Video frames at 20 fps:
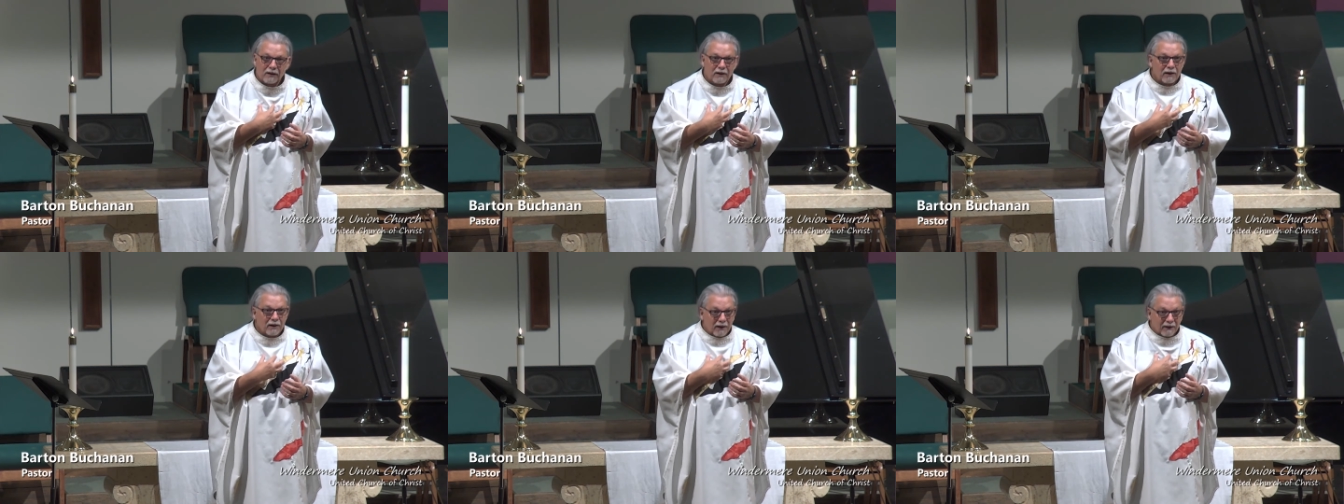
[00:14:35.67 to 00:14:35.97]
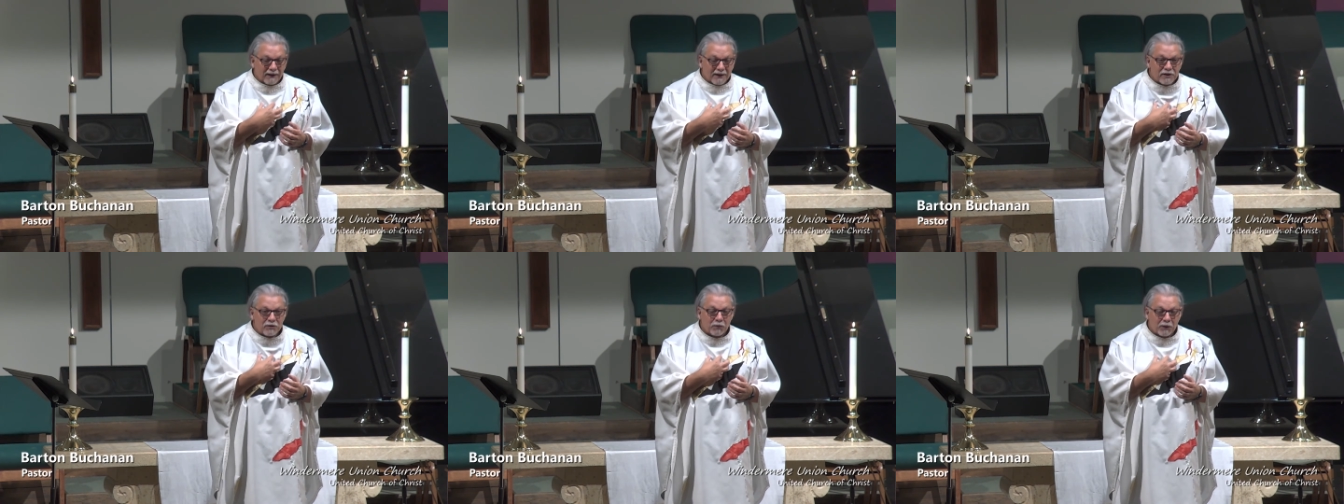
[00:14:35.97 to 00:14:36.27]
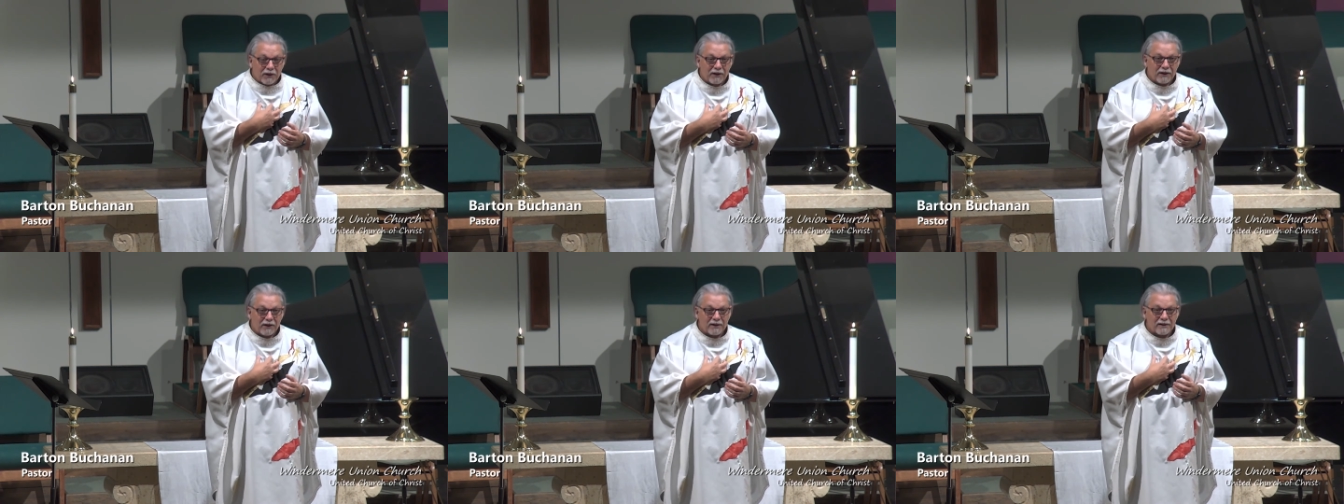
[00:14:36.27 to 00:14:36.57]
And that's what
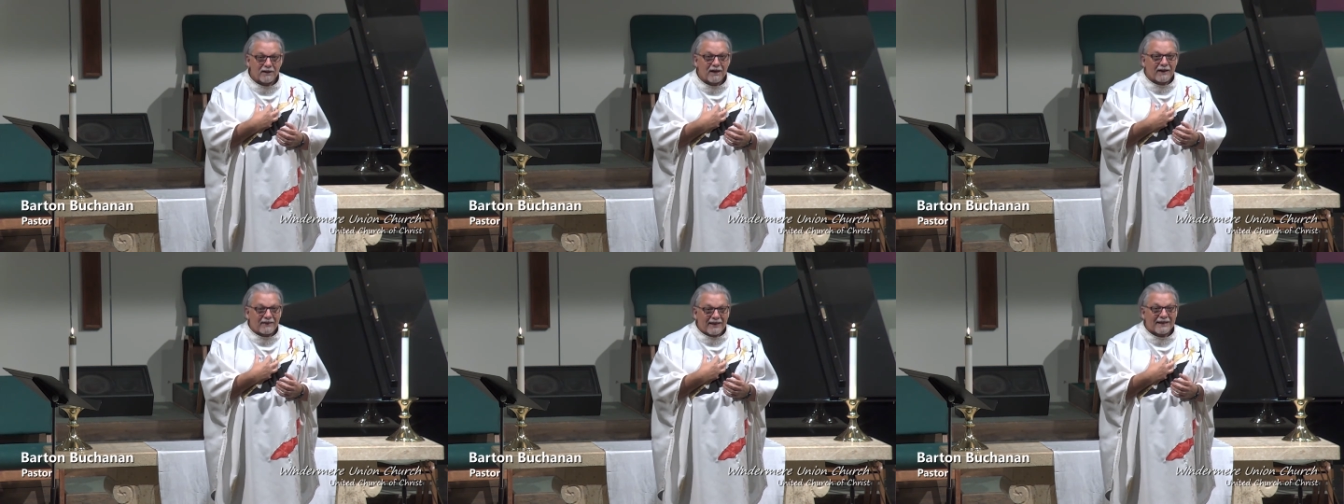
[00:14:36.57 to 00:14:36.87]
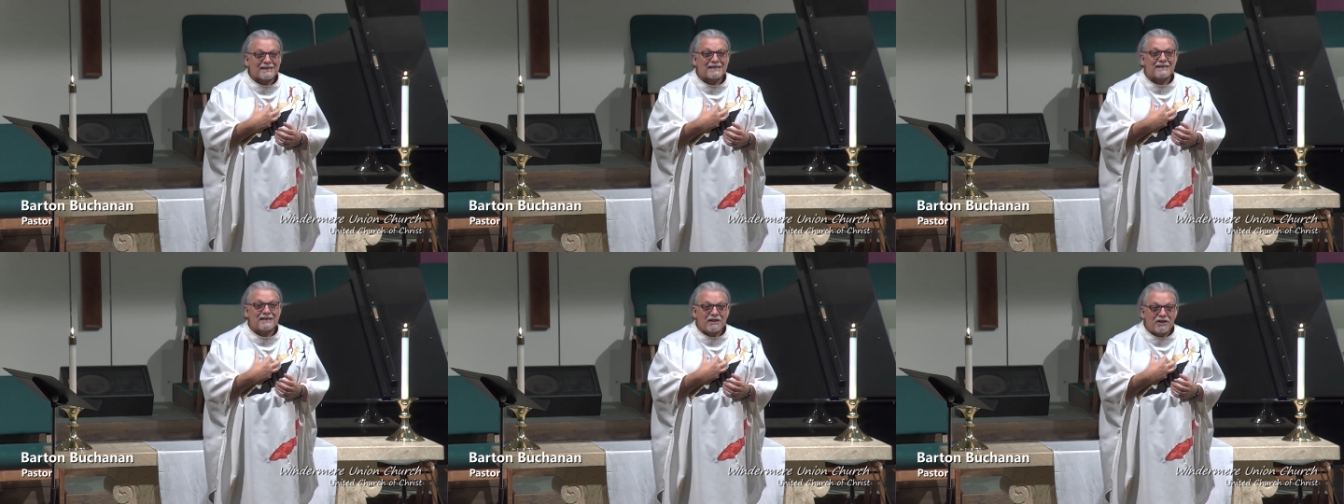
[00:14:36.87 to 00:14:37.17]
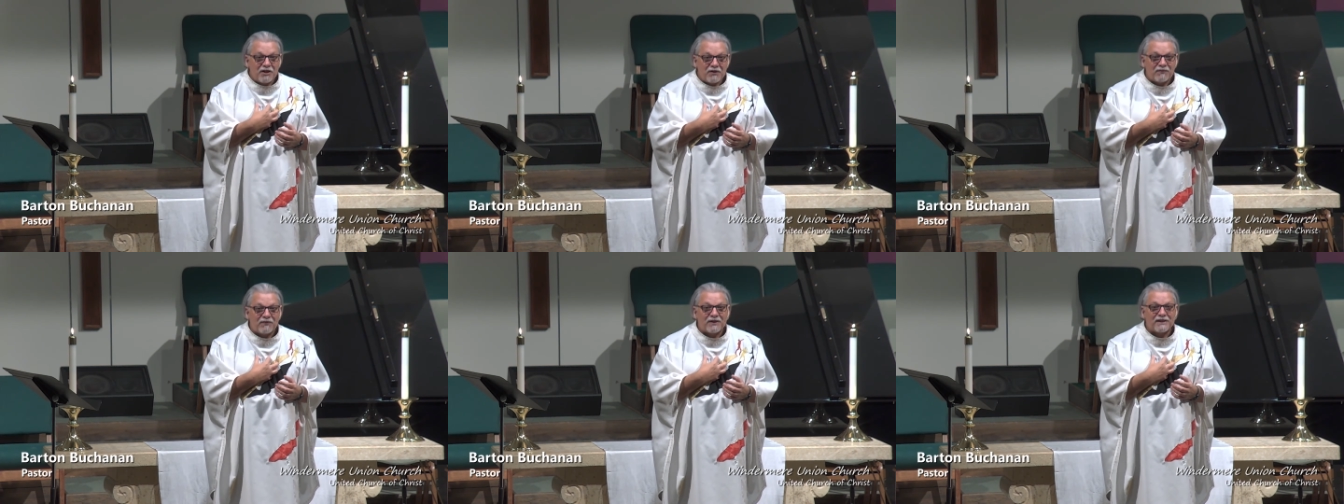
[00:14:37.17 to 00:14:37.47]
it is. That's the
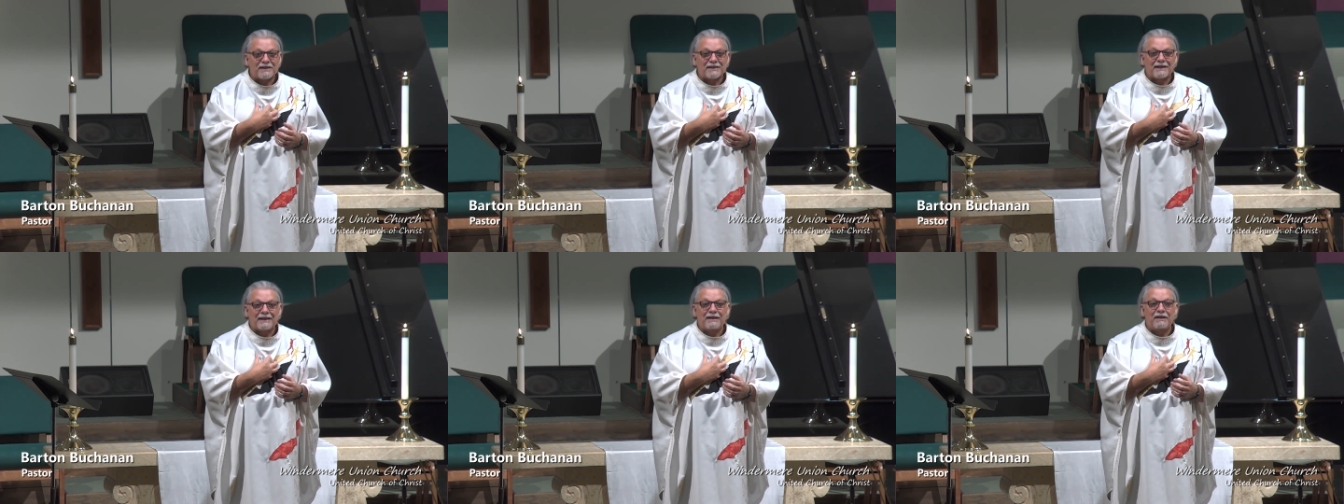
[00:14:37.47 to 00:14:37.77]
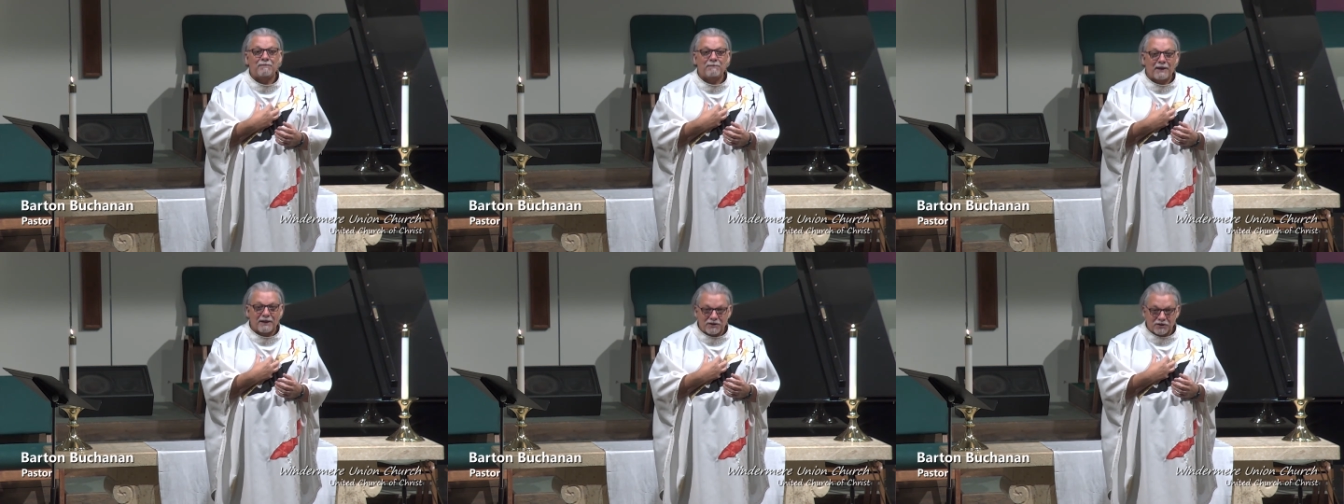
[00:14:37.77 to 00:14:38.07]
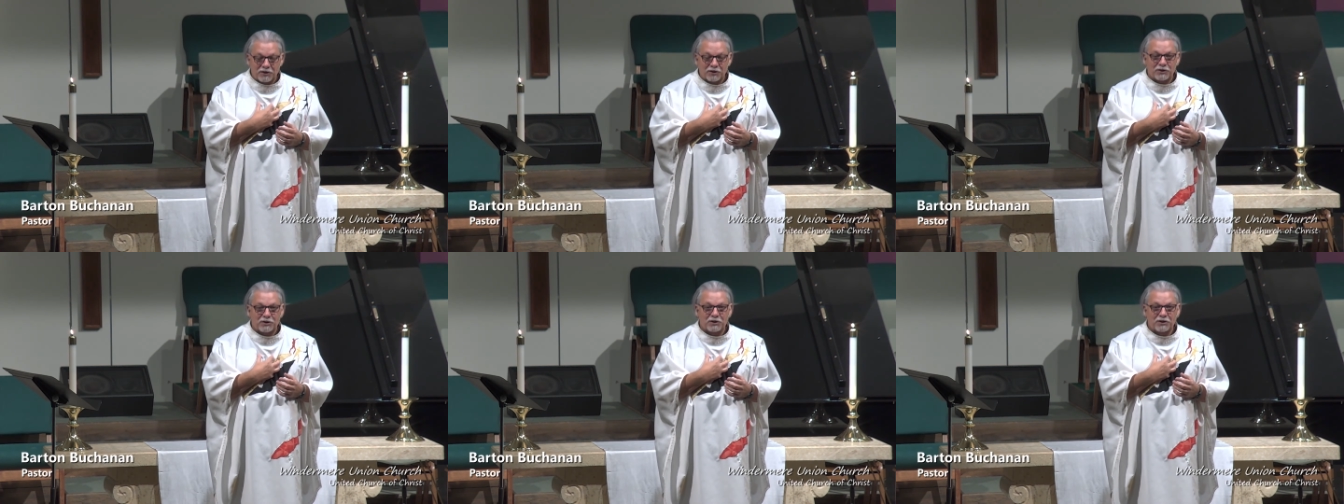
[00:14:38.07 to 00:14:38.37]
difference in the
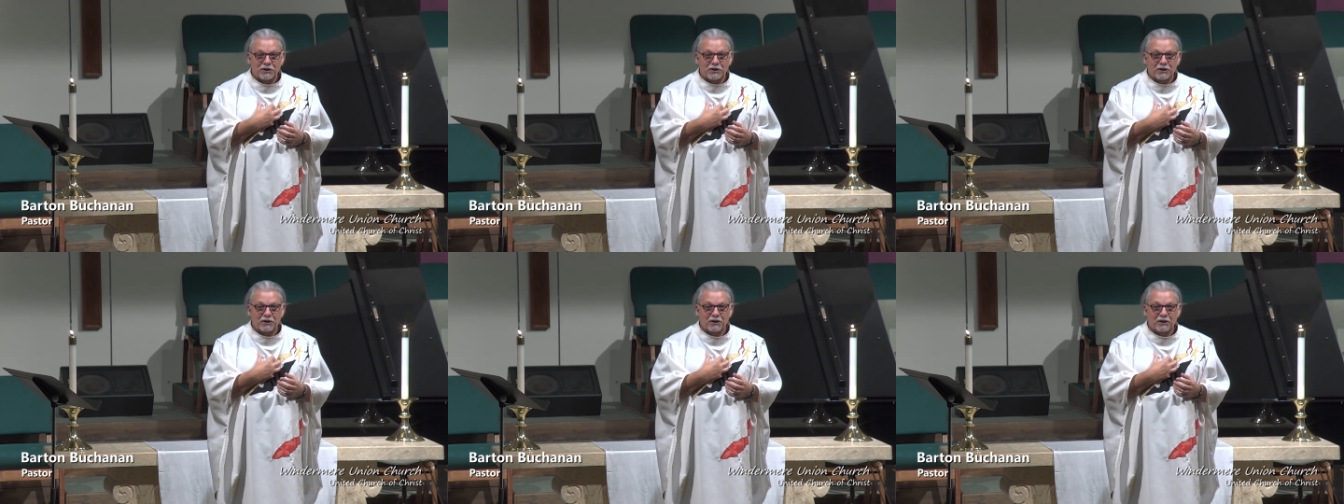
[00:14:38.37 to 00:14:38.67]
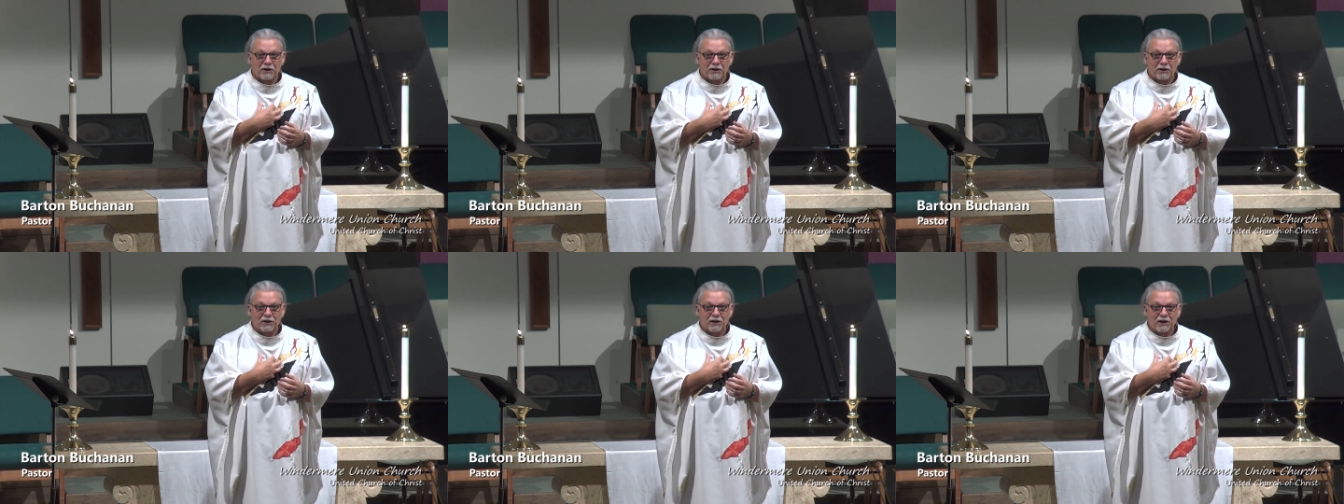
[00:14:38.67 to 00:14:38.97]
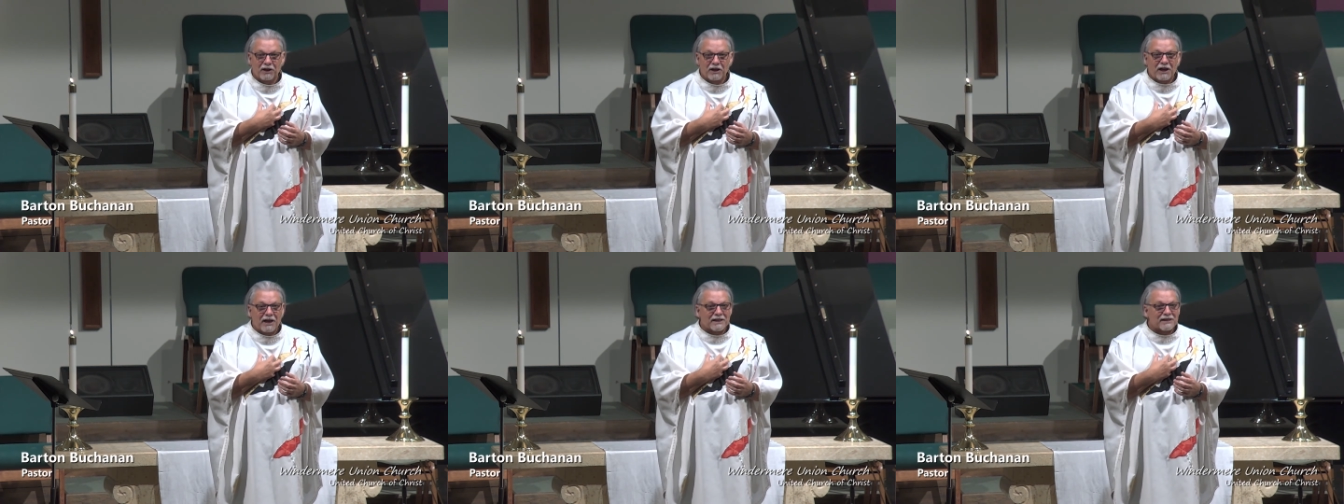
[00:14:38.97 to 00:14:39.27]
message.
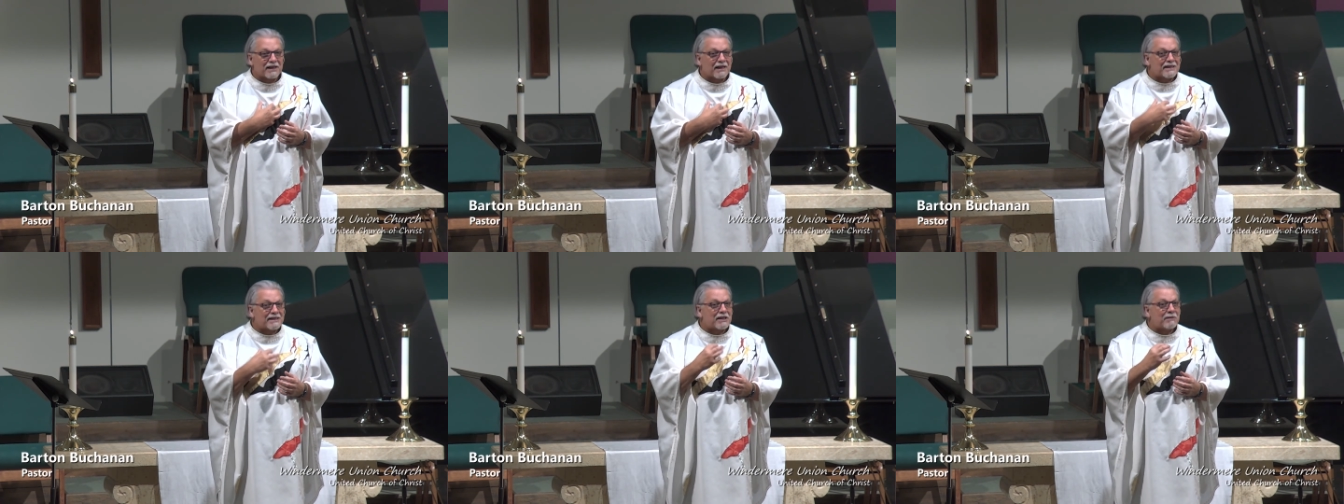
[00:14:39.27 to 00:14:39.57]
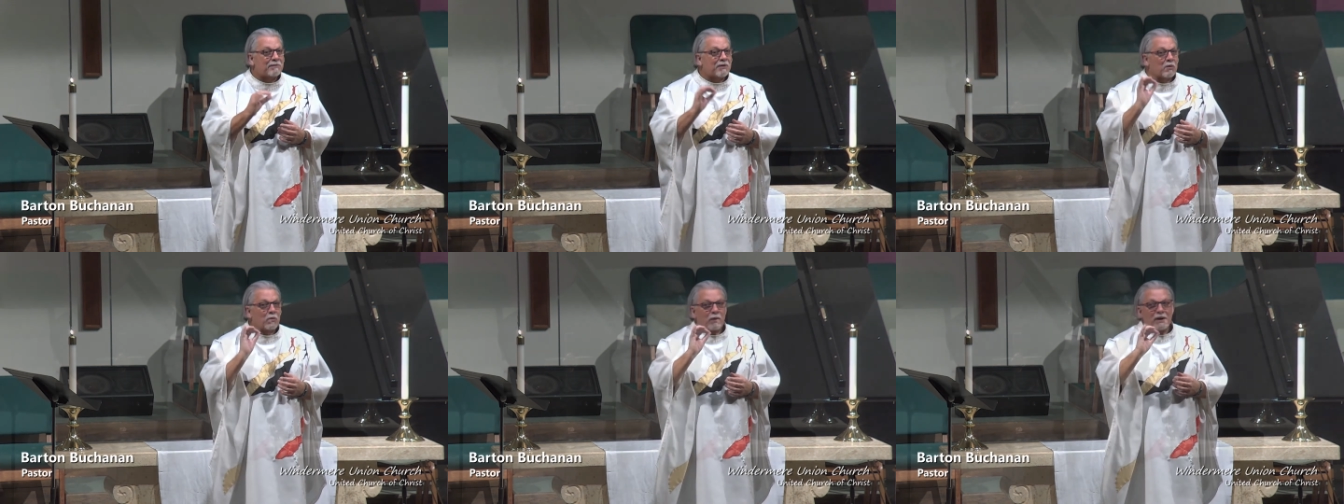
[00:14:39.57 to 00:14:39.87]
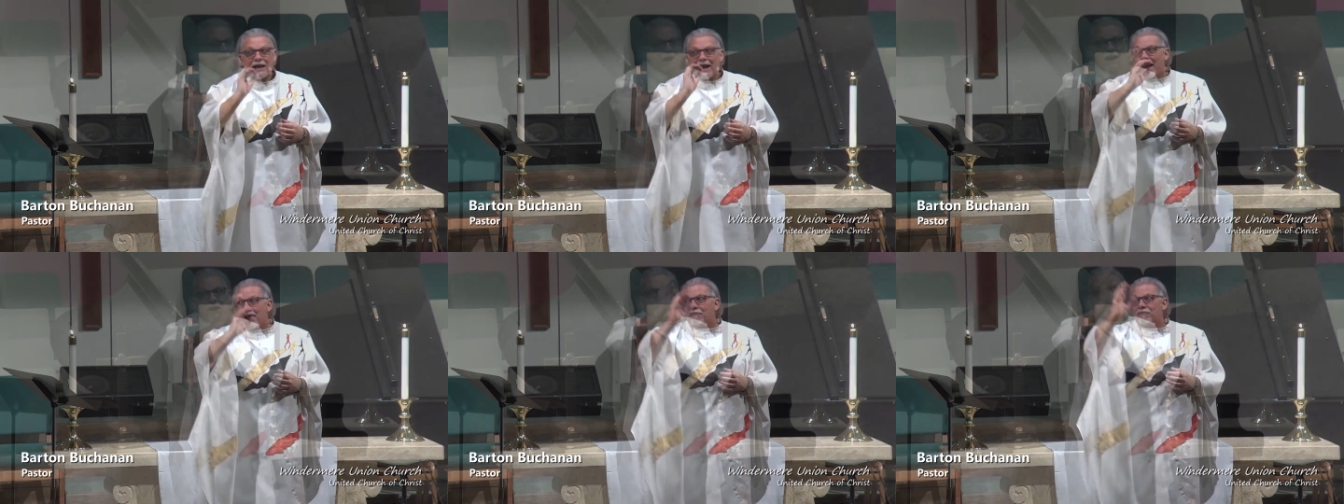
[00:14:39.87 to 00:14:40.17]
It's not something we
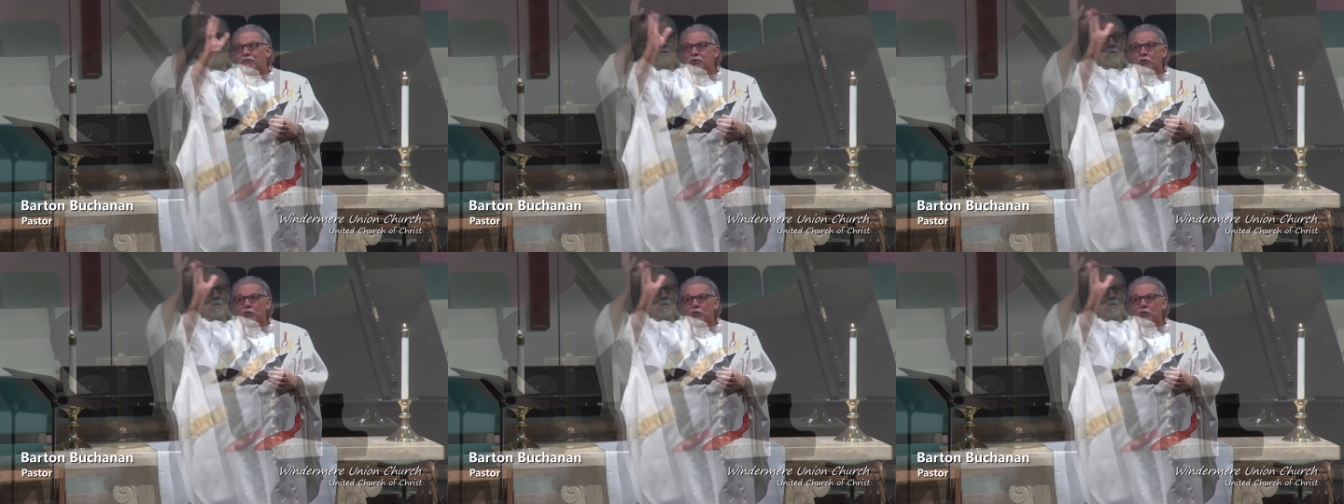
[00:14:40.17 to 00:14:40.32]
have to